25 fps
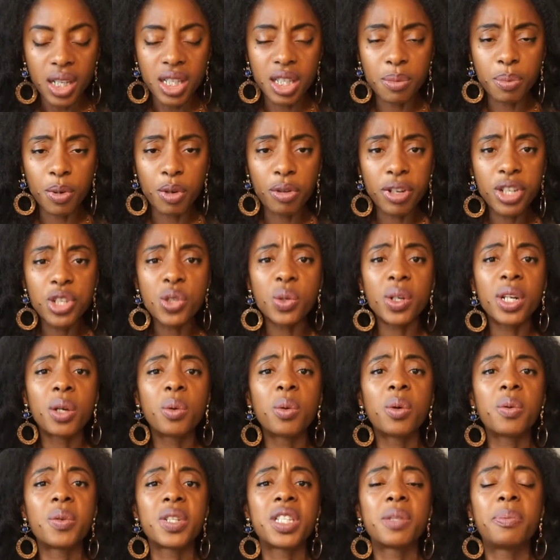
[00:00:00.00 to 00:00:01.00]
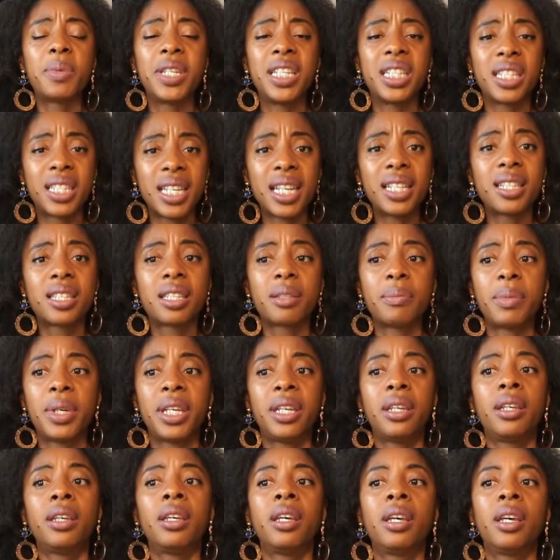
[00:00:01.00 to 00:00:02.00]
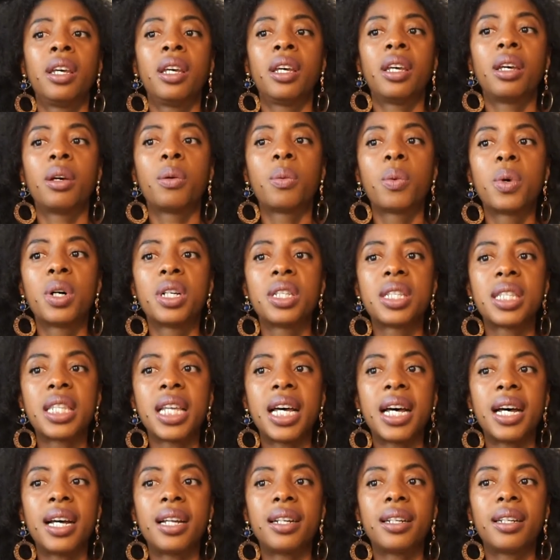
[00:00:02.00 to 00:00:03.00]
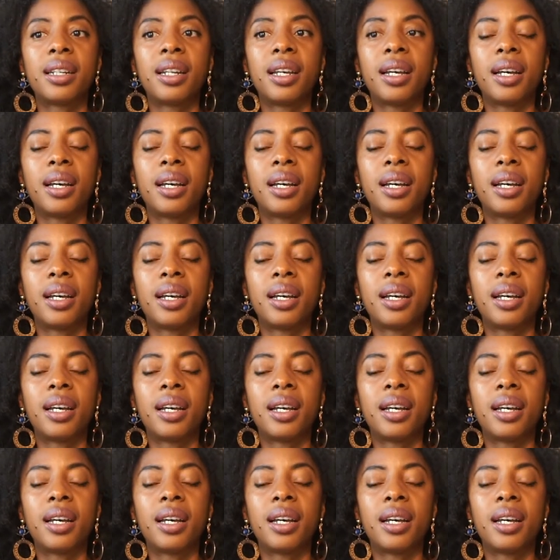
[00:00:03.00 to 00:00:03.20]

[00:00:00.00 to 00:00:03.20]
Spiritually, what was being said to me was that